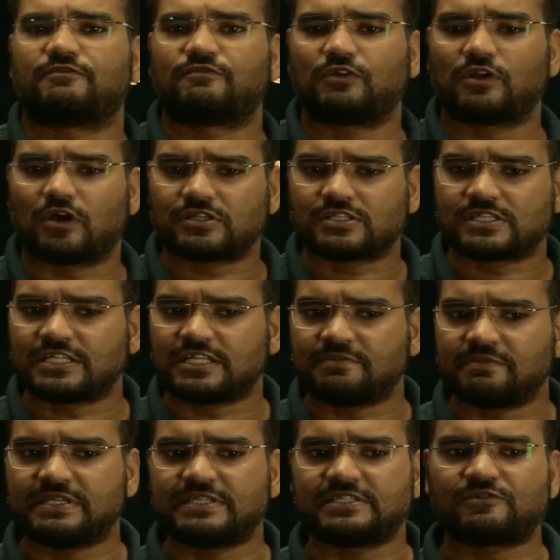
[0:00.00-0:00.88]
Velocity
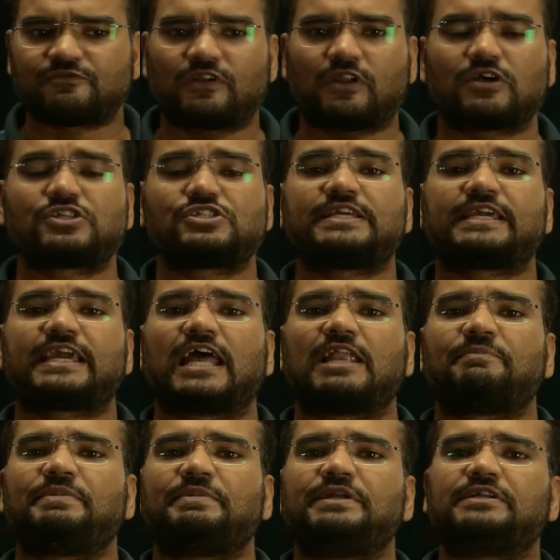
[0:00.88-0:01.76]
means velocity
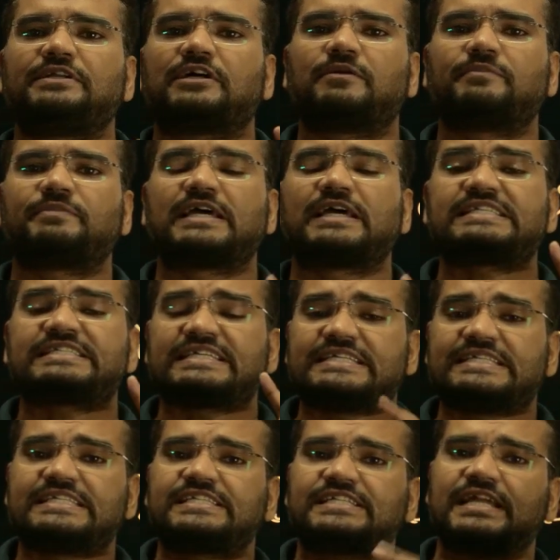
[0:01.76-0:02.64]
can be termed as
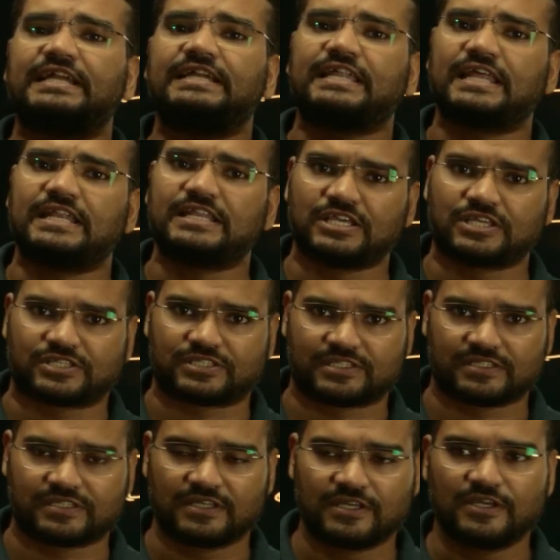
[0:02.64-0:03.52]

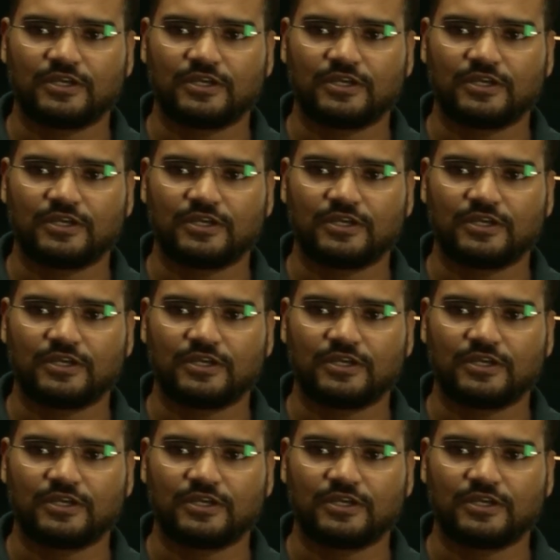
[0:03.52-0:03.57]
instantaneous.